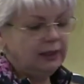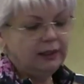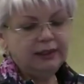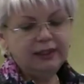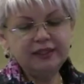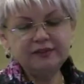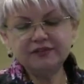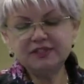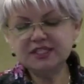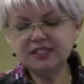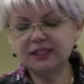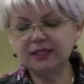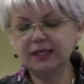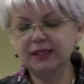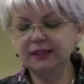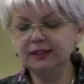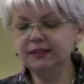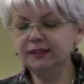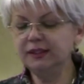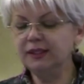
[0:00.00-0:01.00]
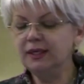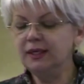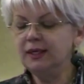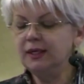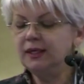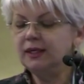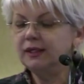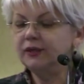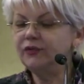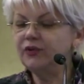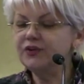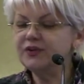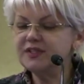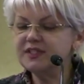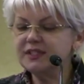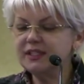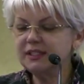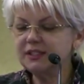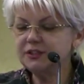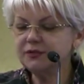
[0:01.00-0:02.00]
left side, the
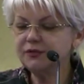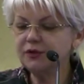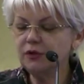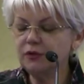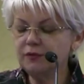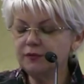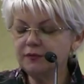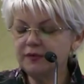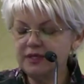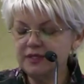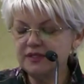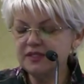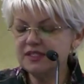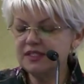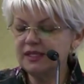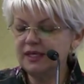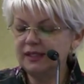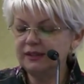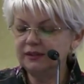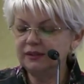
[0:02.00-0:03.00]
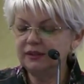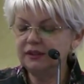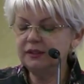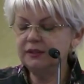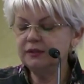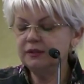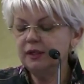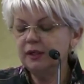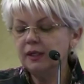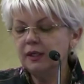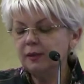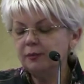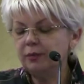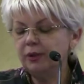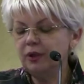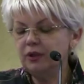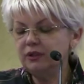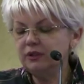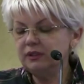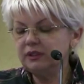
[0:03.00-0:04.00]
results from one study
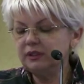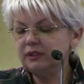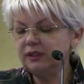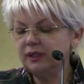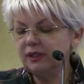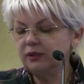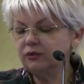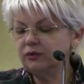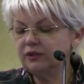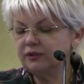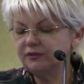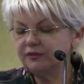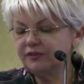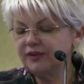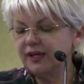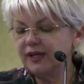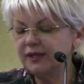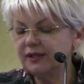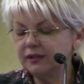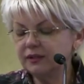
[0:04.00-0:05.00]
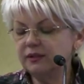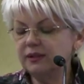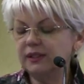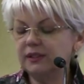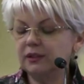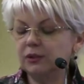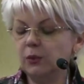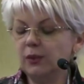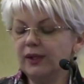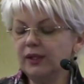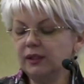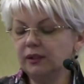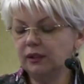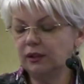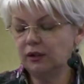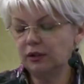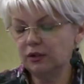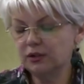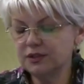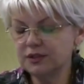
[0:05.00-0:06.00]
pointed out the fact that weight
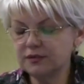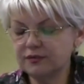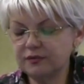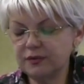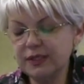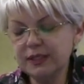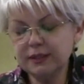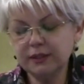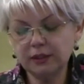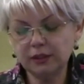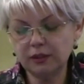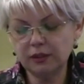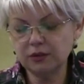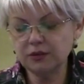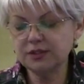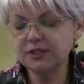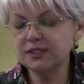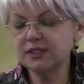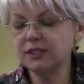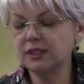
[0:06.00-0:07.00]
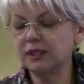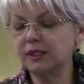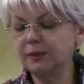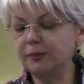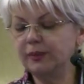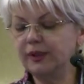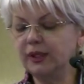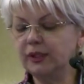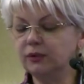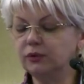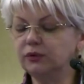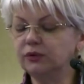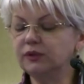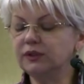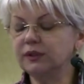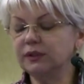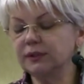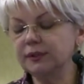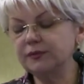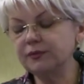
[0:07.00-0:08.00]
loss about
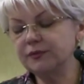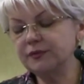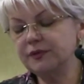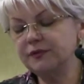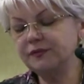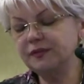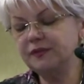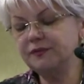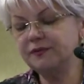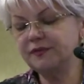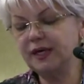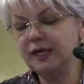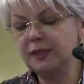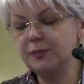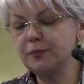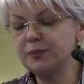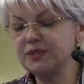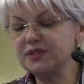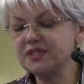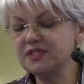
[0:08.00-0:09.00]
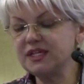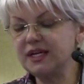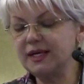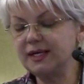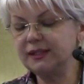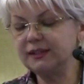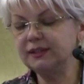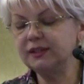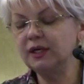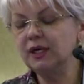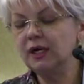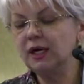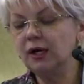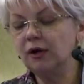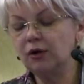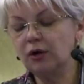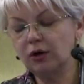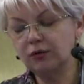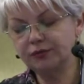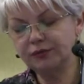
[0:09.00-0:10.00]
55%
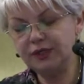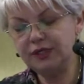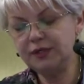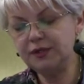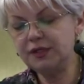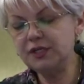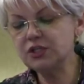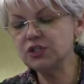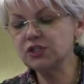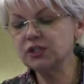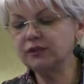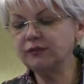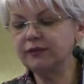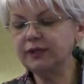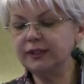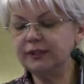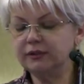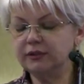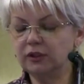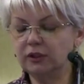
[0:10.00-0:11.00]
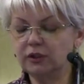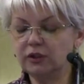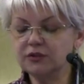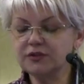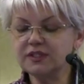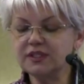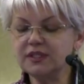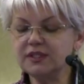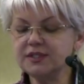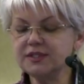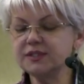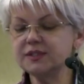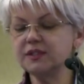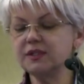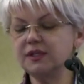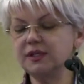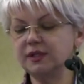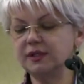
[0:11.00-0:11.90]
of initial weight loss is